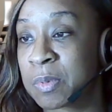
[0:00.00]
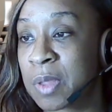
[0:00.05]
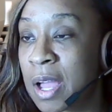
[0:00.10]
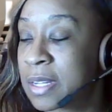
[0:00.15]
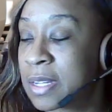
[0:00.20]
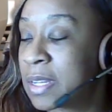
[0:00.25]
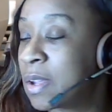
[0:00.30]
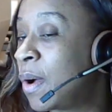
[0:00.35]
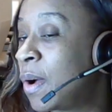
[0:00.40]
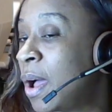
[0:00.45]
Now,
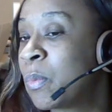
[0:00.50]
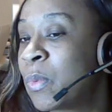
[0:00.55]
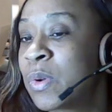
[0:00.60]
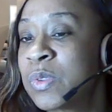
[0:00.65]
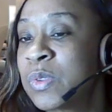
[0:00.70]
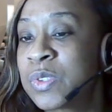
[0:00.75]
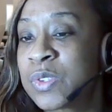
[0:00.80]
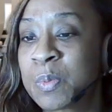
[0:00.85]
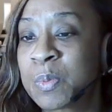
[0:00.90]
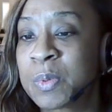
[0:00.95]
I won't
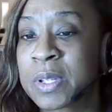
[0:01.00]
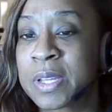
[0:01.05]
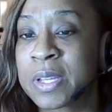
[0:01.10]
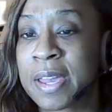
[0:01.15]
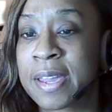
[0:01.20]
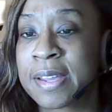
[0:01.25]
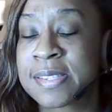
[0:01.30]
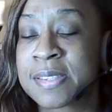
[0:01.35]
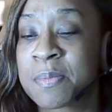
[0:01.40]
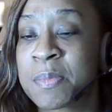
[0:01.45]
duplicate
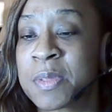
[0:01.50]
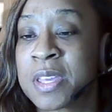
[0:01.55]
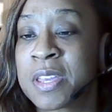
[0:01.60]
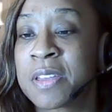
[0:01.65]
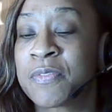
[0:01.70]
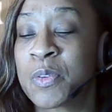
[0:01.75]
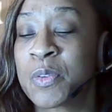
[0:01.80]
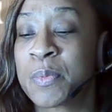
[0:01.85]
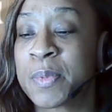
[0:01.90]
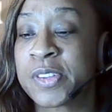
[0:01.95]
some of the
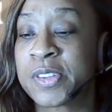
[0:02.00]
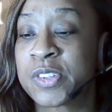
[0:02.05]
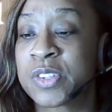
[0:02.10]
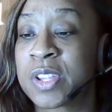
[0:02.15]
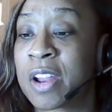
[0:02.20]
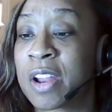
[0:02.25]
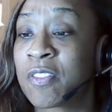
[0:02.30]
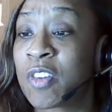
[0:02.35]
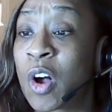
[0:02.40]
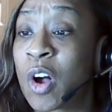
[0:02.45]
information that I've
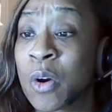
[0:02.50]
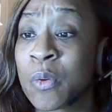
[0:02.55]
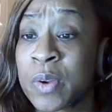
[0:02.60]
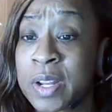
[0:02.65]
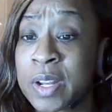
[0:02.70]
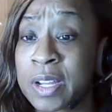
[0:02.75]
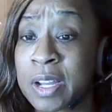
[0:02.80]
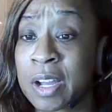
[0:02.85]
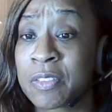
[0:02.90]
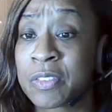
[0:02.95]
already
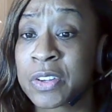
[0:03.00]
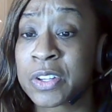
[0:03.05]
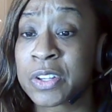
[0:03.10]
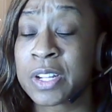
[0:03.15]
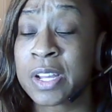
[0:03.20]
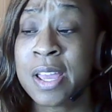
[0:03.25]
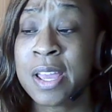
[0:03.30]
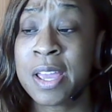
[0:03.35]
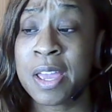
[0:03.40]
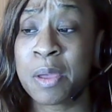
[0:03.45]
covered
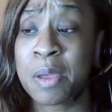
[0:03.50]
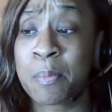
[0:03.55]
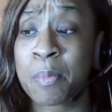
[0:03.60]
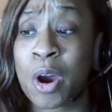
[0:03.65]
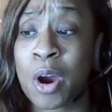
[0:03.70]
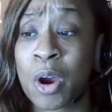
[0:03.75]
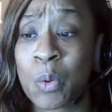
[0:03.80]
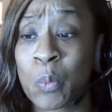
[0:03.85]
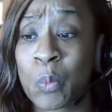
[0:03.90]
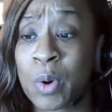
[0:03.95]
in part
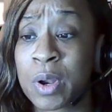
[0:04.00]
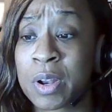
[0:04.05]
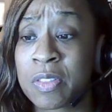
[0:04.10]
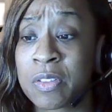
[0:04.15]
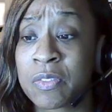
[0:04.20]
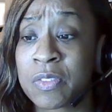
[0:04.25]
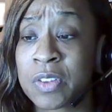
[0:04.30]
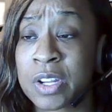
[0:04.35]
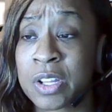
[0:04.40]
1 of the video,